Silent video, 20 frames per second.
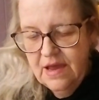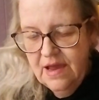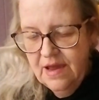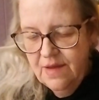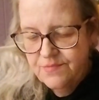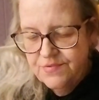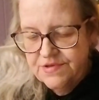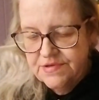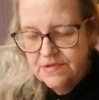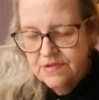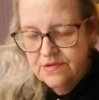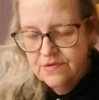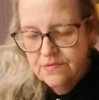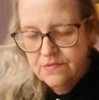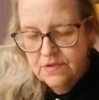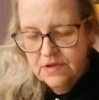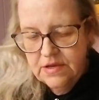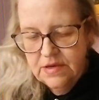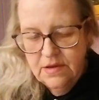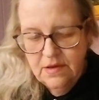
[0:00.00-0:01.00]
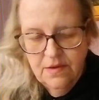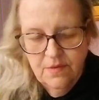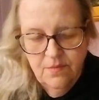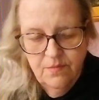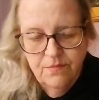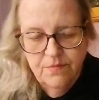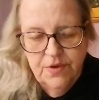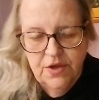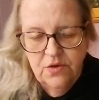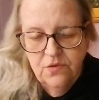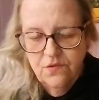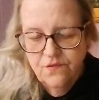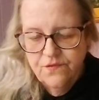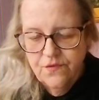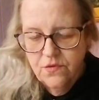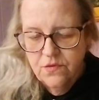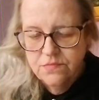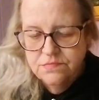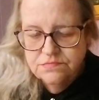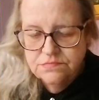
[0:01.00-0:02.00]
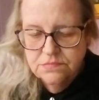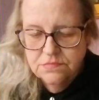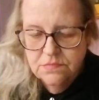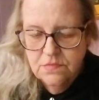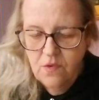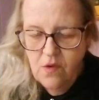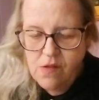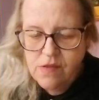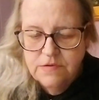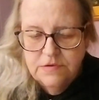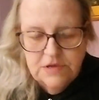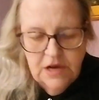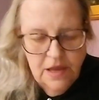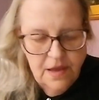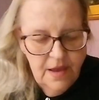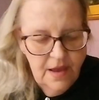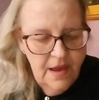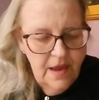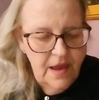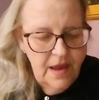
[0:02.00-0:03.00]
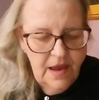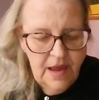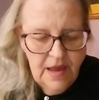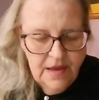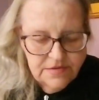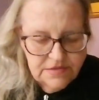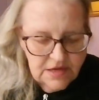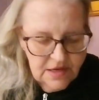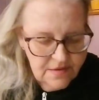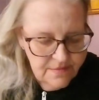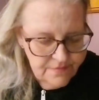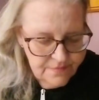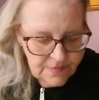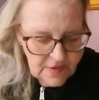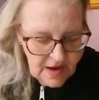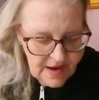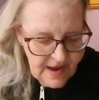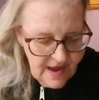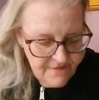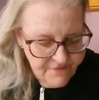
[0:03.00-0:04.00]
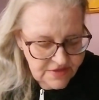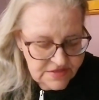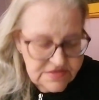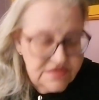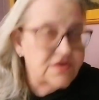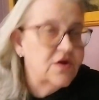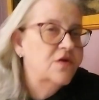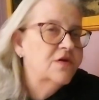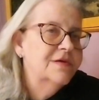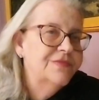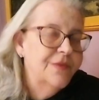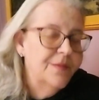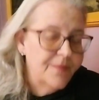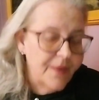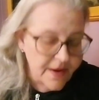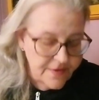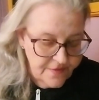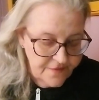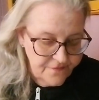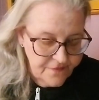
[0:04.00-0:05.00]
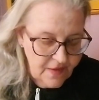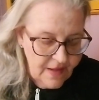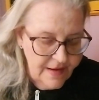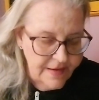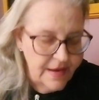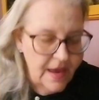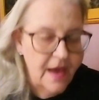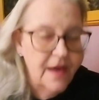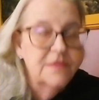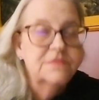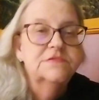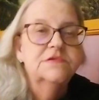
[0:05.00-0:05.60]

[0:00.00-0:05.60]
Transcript: absolutely beautiful. And I haven't started the butterfly yet,